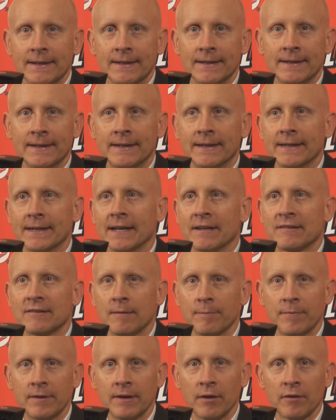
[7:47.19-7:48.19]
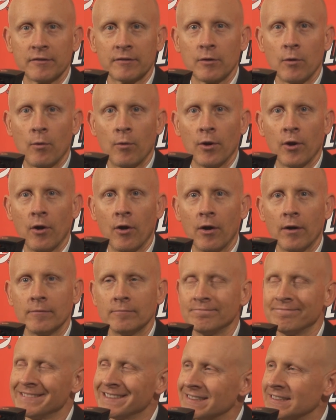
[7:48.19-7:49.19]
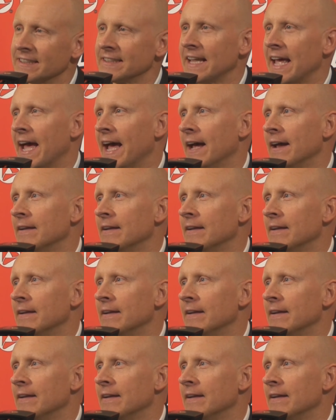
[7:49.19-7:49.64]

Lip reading: I got something else going on." I was like, "Nah."